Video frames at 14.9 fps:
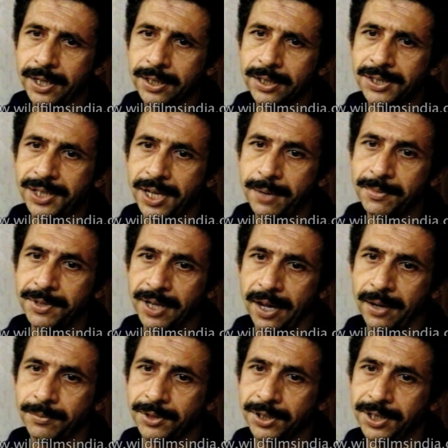at the same
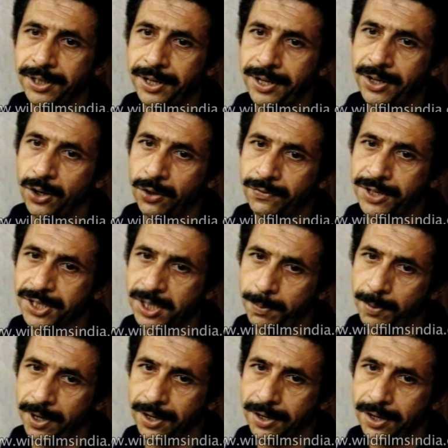time the degree of
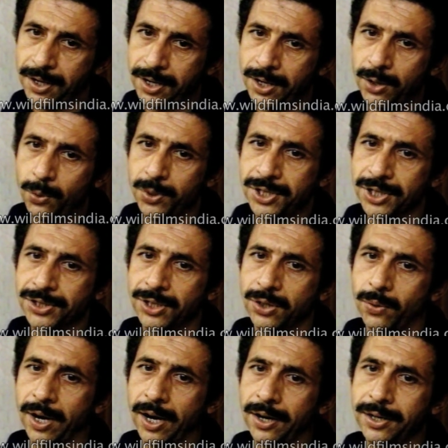discipline which is
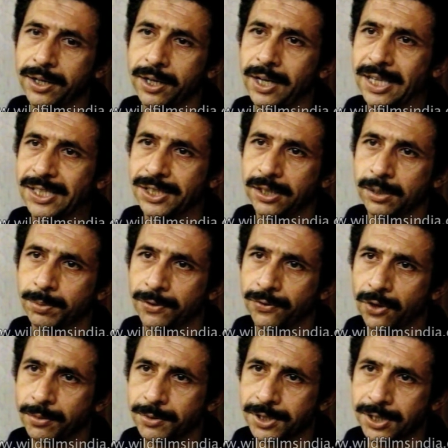required in a classical
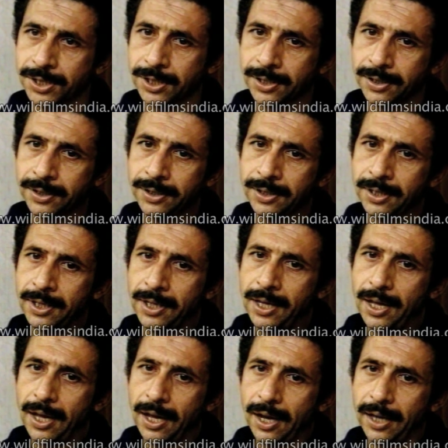performance.
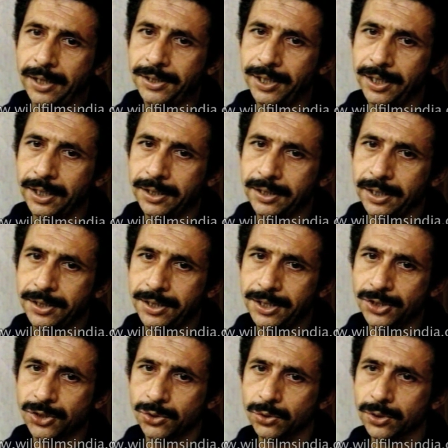I think that
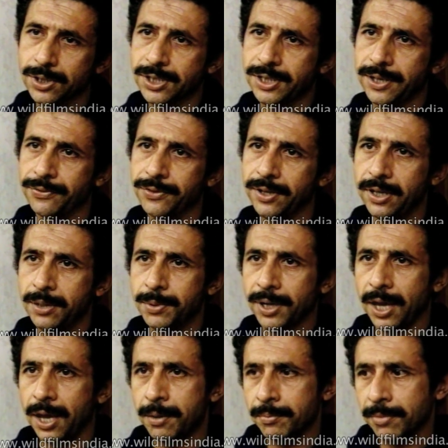these students definitely
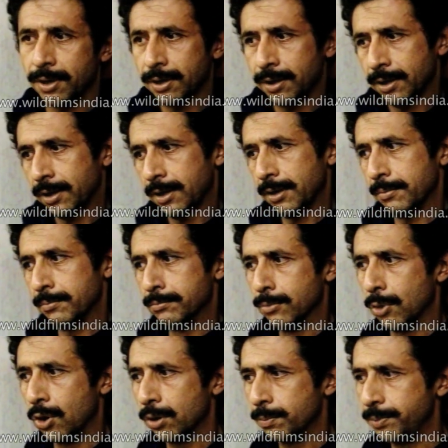became
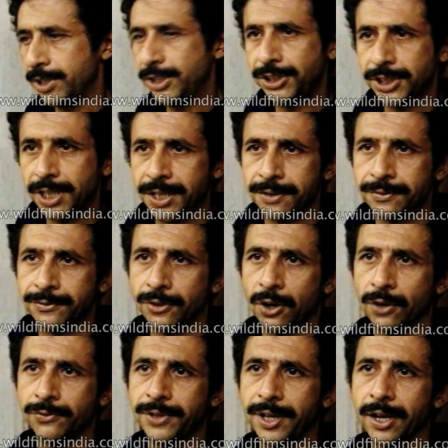more appreciative
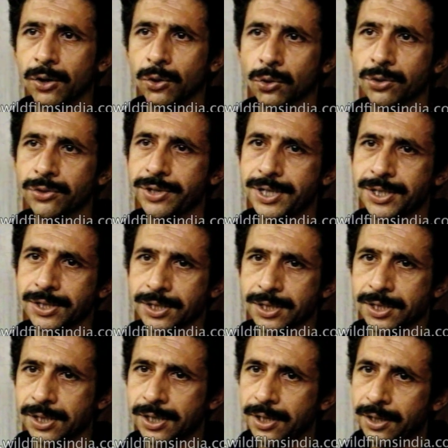of their own
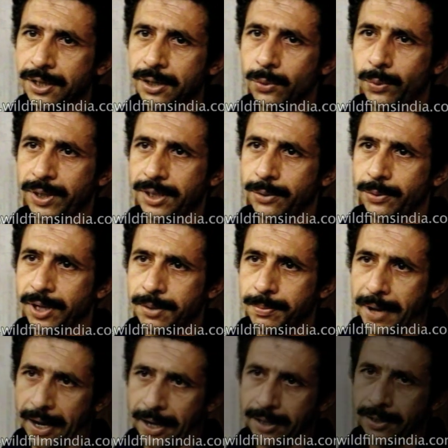regions when they went
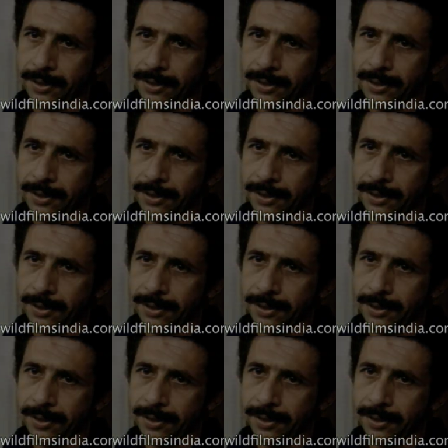back.